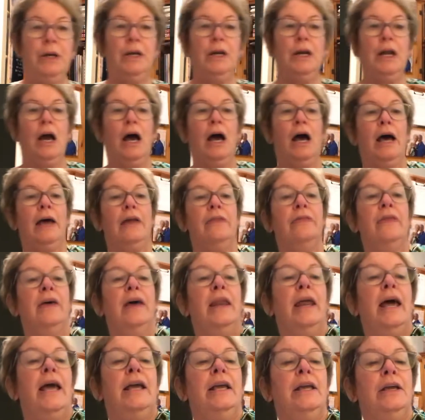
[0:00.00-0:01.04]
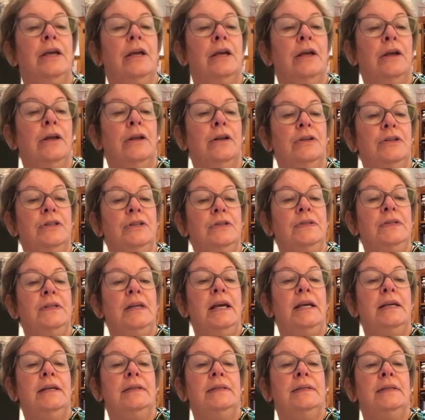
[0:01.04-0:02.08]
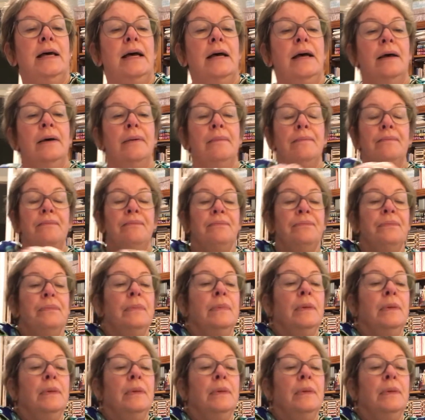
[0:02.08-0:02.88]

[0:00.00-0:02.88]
quickly as you put it on. Then I just take